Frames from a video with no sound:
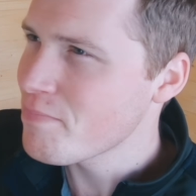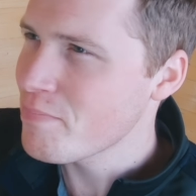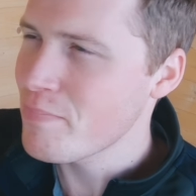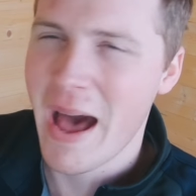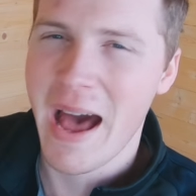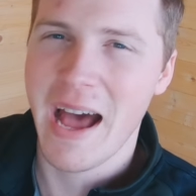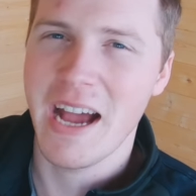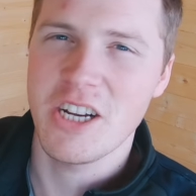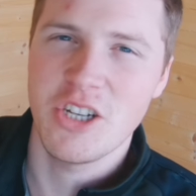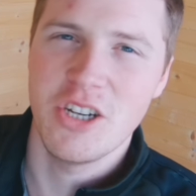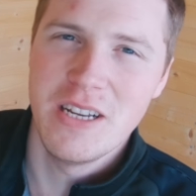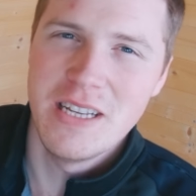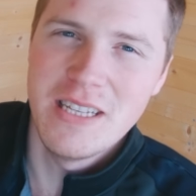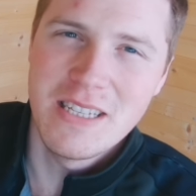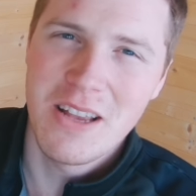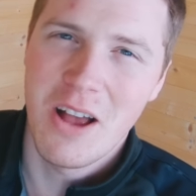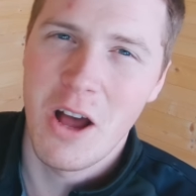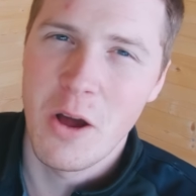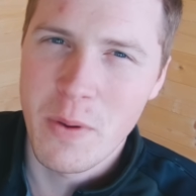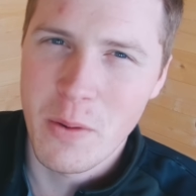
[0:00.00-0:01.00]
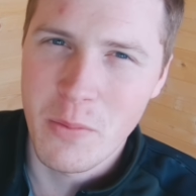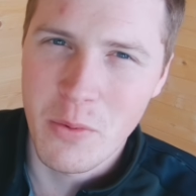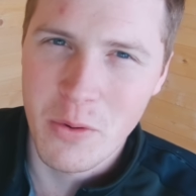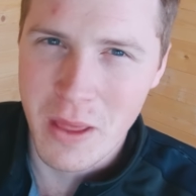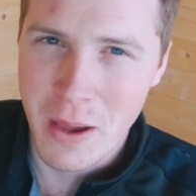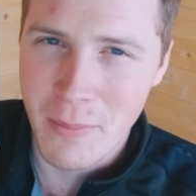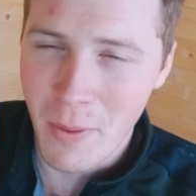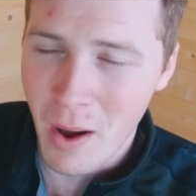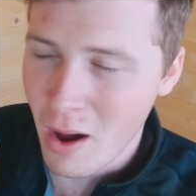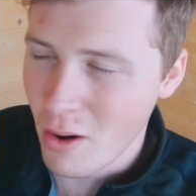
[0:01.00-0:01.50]
passion inside people when
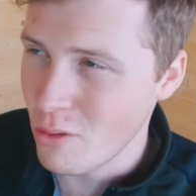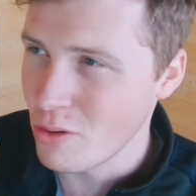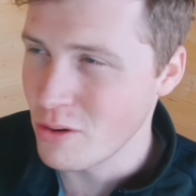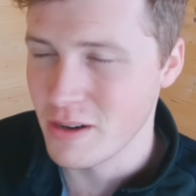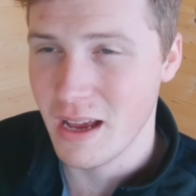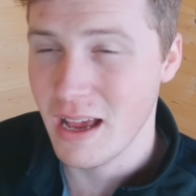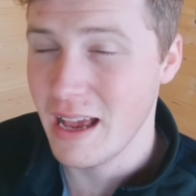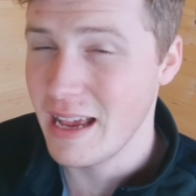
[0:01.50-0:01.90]
they buy one